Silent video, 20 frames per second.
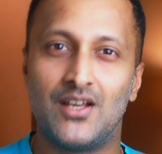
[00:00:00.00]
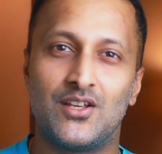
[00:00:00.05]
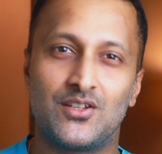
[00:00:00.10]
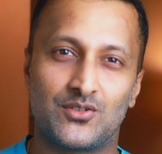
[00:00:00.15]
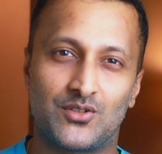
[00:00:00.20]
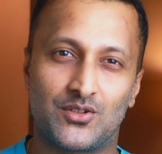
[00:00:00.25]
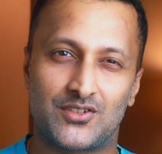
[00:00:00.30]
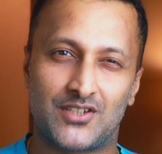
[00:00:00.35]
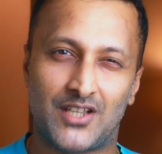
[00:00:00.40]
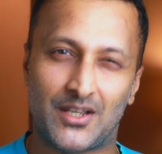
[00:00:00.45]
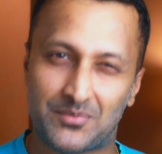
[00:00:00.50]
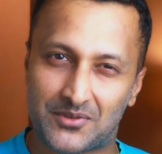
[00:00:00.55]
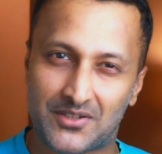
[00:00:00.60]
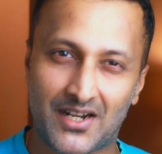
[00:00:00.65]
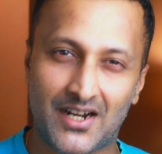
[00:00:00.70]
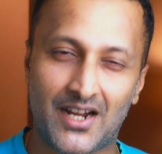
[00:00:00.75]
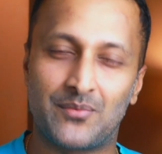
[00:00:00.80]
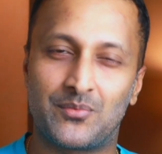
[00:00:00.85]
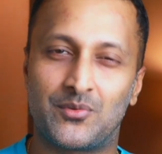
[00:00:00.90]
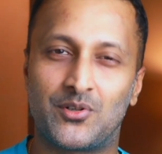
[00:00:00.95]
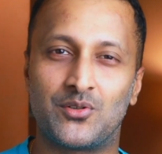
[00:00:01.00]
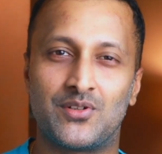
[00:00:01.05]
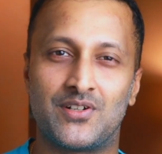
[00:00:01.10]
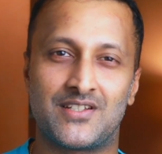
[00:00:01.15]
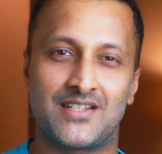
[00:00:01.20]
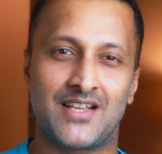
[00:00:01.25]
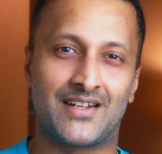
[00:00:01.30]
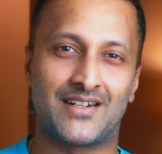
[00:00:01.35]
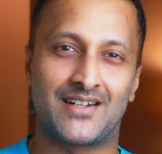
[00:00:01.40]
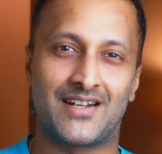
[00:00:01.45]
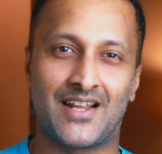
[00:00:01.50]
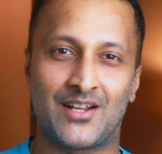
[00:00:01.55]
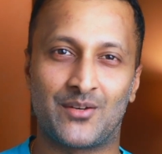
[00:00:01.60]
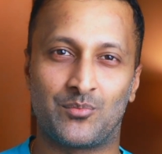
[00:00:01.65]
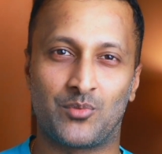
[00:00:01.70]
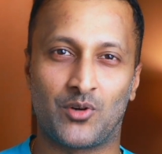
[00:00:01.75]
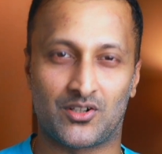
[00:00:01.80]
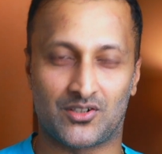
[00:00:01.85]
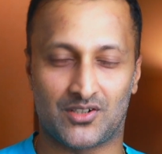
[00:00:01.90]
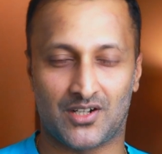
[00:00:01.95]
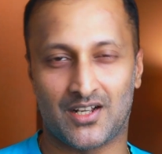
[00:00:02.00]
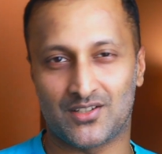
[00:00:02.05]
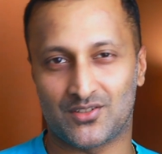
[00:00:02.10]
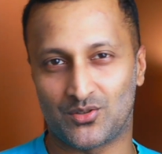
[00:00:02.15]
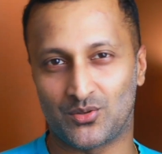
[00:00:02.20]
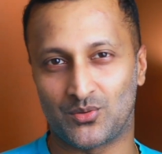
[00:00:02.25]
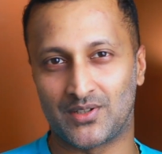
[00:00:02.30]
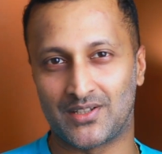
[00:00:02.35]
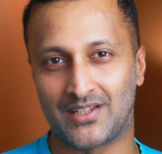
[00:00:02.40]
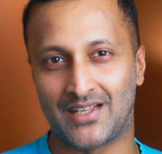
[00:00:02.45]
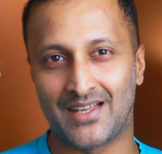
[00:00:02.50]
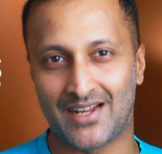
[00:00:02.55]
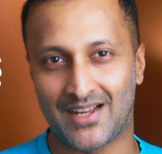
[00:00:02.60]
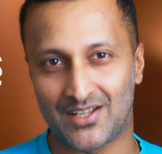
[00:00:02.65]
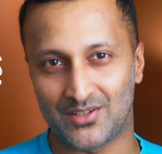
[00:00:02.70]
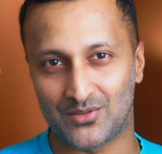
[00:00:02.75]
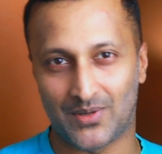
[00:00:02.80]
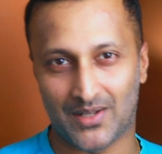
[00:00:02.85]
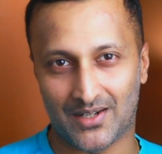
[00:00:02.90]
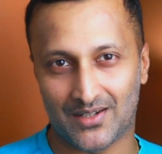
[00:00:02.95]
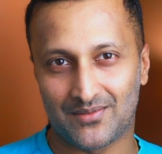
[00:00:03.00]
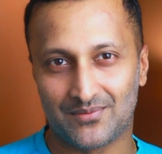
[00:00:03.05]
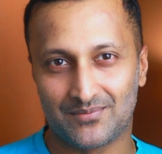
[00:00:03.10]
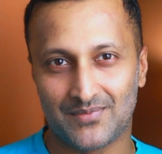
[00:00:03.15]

So subscribe to Design Clan podcast over there as well.